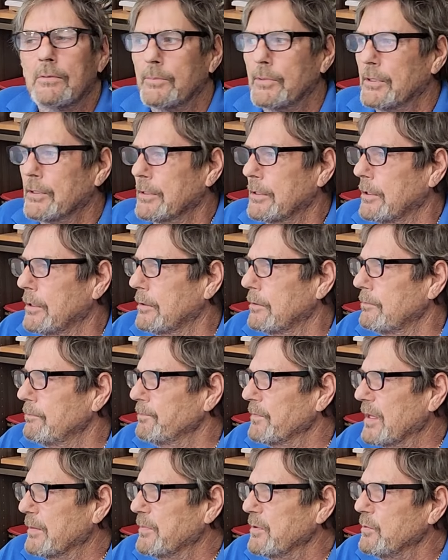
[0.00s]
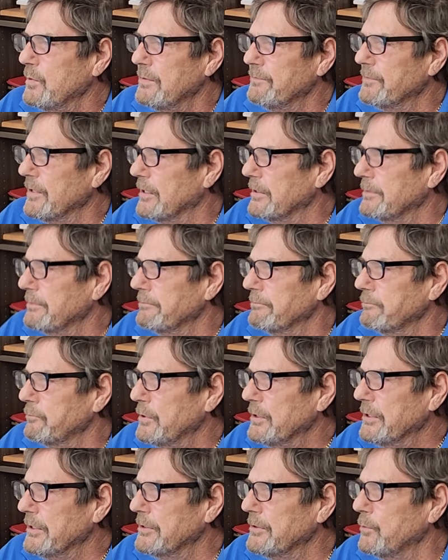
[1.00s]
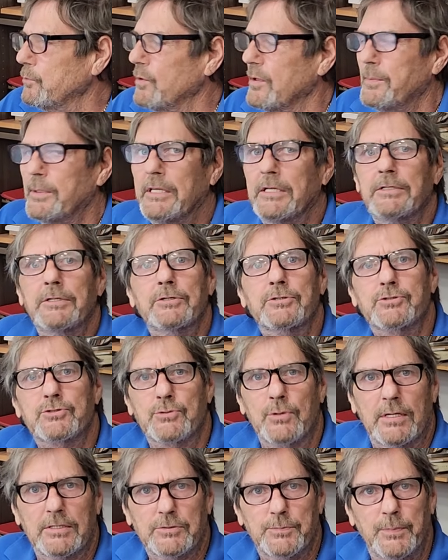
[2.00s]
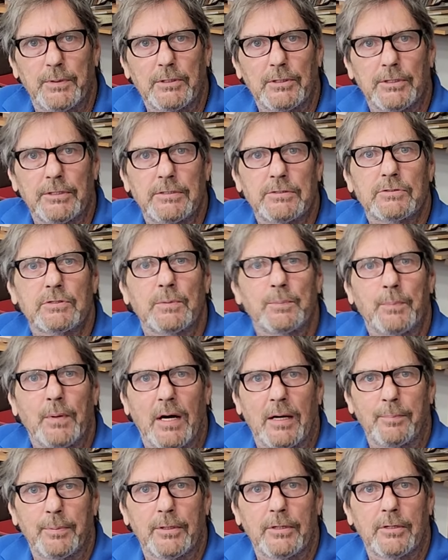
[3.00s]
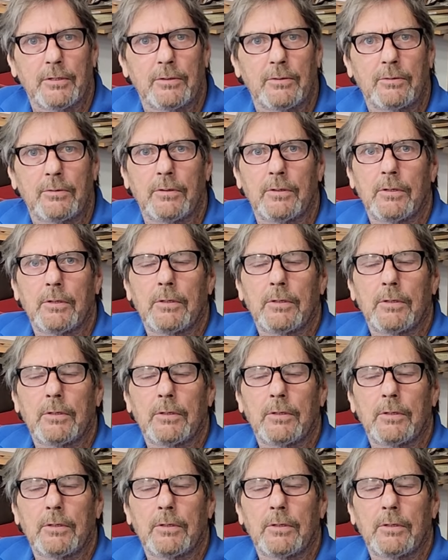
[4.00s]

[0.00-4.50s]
But I mean, we did the Women in Distress buildings in Pompano.